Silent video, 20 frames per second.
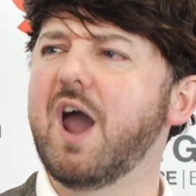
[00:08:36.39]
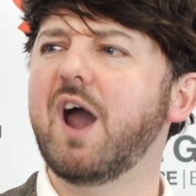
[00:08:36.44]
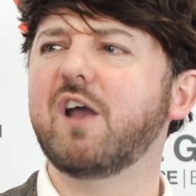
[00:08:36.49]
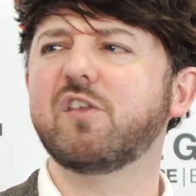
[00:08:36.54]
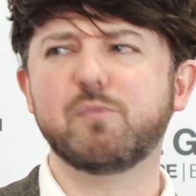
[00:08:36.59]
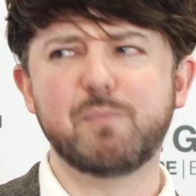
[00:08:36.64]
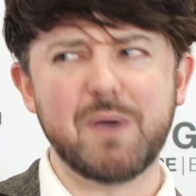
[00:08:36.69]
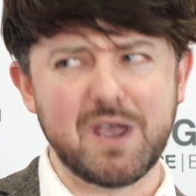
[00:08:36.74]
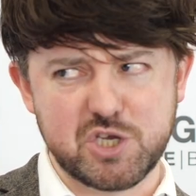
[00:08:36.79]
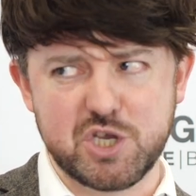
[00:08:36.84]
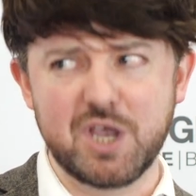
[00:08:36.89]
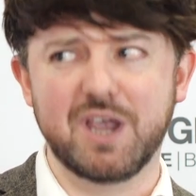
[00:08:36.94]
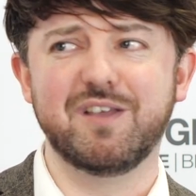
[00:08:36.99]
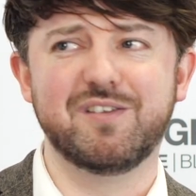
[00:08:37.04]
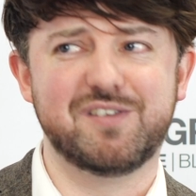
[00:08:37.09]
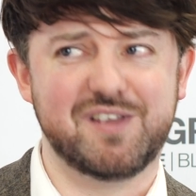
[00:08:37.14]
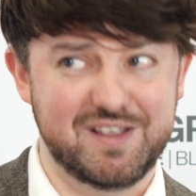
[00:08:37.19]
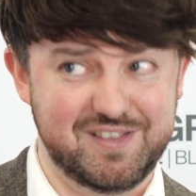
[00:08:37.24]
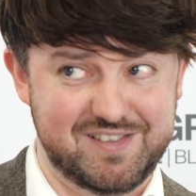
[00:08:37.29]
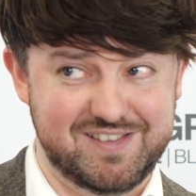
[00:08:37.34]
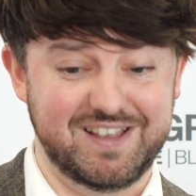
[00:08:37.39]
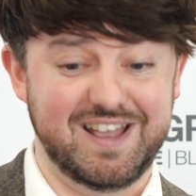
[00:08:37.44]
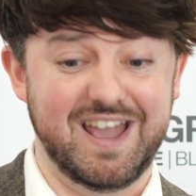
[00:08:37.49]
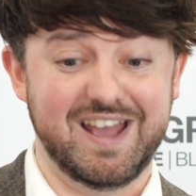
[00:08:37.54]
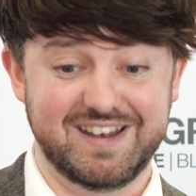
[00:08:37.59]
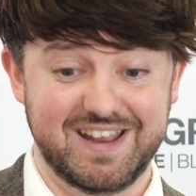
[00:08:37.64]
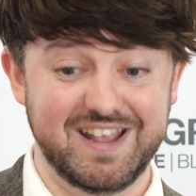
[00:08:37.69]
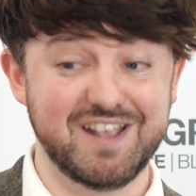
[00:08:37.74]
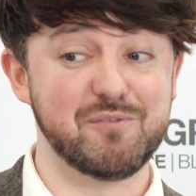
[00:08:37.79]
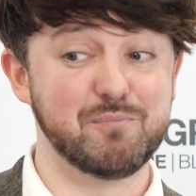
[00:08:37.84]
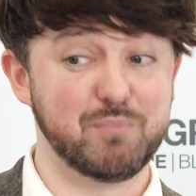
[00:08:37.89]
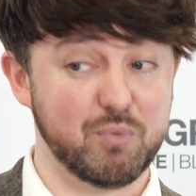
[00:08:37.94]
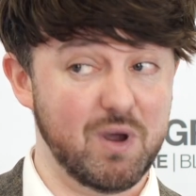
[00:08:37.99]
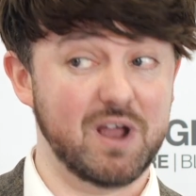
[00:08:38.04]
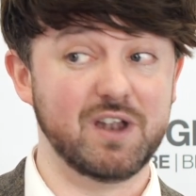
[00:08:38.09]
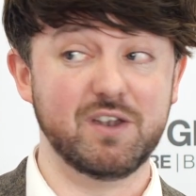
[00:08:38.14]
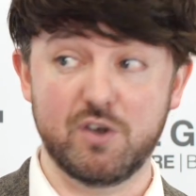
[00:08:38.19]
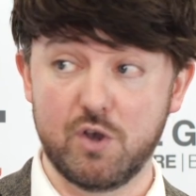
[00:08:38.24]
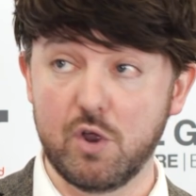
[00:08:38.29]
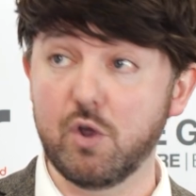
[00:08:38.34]
especially since, again, it's
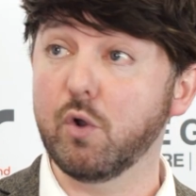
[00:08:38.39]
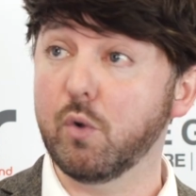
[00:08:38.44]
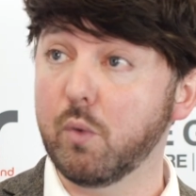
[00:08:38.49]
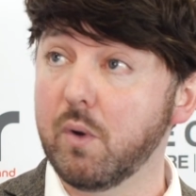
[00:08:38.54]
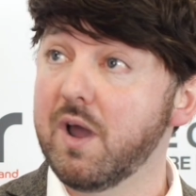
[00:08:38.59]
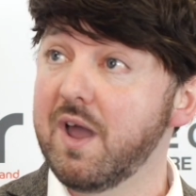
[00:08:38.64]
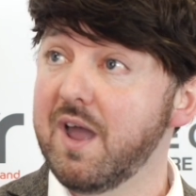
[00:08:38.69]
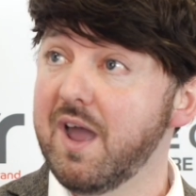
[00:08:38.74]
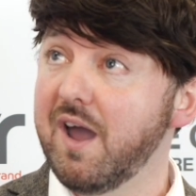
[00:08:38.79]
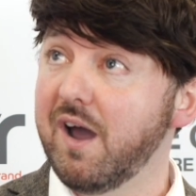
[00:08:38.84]
brand new,